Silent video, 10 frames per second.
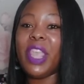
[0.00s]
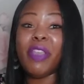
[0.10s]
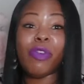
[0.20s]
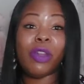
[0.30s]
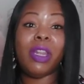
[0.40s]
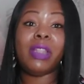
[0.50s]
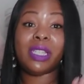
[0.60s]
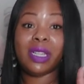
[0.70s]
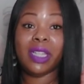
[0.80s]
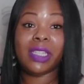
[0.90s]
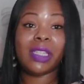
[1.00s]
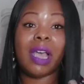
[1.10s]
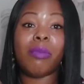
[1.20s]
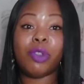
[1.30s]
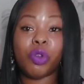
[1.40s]
listen,
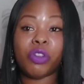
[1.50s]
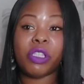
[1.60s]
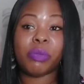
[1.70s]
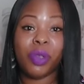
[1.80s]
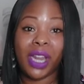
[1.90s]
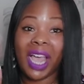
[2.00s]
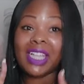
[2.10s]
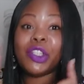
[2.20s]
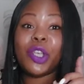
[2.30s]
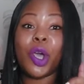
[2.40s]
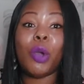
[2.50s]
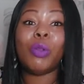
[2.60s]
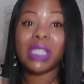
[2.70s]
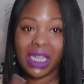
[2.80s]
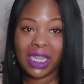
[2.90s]
I'm a Taurus moon. I
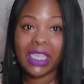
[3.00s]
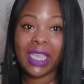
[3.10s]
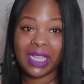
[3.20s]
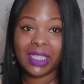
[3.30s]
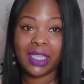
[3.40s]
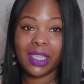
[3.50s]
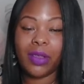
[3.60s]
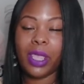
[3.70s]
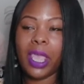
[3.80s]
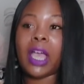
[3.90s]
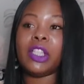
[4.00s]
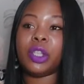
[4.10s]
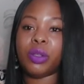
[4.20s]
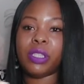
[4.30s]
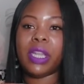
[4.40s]
totally get it. Okay. I
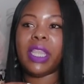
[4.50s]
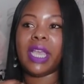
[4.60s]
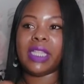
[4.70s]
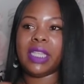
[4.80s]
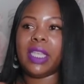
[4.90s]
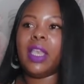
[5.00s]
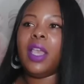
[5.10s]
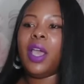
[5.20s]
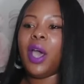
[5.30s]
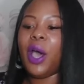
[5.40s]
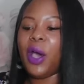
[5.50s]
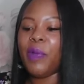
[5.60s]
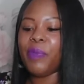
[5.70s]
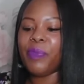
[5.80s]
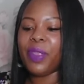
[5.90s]
totally get it.
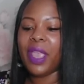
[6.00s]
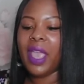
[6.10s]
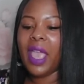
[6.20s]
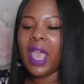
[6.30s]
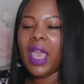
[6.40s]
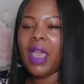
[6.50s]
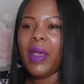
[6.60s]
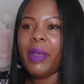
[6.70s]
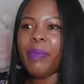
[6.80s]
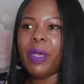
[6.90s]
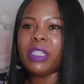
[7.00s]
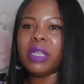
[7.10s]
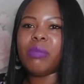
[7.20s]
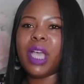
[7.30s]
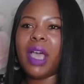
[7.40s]
But
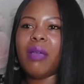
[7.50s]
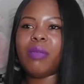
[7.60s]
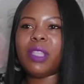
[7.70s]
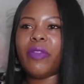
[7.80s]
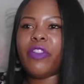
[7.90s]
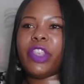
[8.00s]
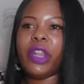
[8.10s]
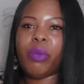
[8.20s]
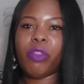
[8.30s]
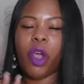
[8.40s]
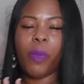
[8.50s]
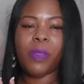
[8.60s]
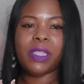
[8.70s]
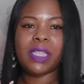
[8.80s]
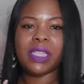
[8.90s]
sometimes if you're dealing with the
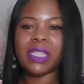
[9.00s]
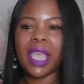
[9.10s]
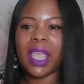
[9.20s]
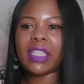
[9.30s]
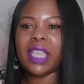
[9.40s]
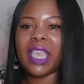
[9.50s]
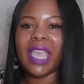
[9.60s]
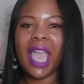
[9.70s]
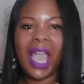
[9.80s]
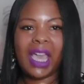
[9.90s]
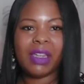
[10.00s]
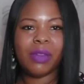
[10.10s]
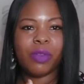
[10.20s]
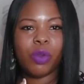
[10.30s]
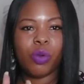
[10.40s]
opposite sex, it
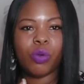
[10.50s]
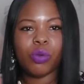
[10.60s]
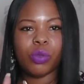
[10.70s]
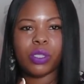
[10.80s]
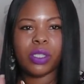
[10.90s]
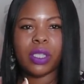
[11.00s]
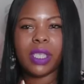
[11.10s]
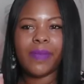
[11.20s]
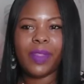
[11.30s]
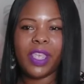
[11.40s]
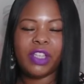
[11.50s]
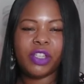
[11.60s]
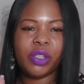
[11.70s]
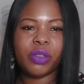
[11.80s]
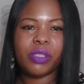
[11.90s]
can cause
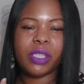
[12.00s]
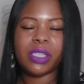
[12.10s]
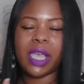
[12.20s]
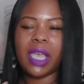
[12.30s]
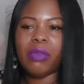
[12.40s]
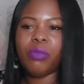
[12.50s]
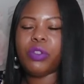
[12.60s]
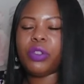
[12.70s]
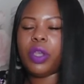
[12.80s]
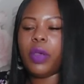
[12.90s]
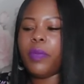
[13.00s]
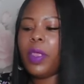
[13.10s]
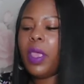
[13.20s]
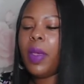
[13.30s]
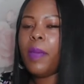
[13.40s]
issues at times, you know,
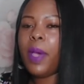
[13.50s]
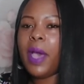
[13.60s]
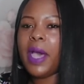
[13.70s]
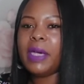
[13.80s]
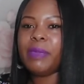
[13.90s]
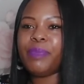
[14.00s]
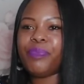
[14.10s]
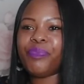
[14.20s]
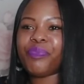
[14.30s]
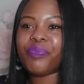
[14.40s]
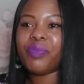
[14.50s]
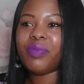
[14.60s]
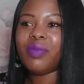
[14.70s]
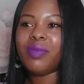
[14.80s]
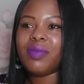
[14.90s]
but,
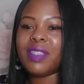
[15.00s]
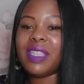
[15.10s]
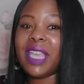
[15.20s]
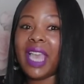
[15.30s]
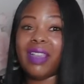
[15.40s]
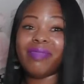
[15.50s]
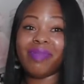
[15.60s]
if you